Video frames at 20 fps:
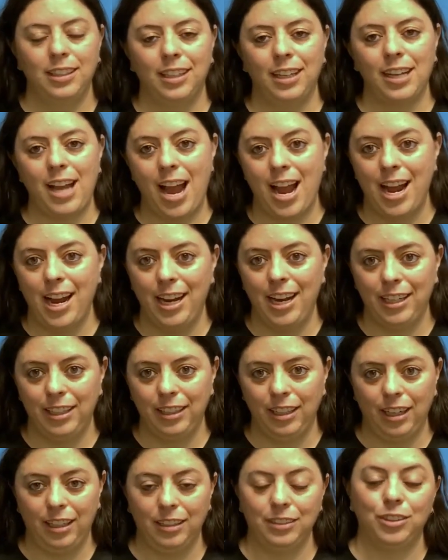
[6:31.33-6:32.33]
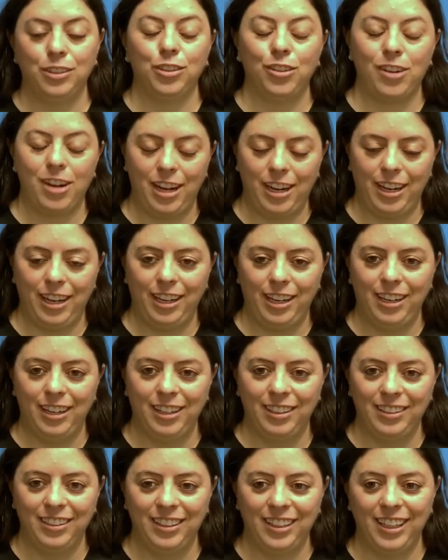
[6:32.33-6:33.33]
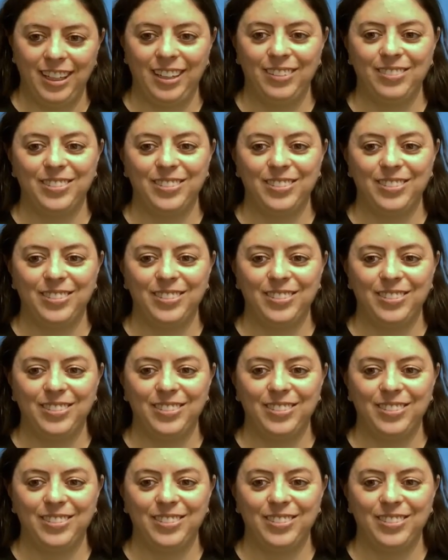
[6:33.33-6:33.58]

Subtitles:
I tried, and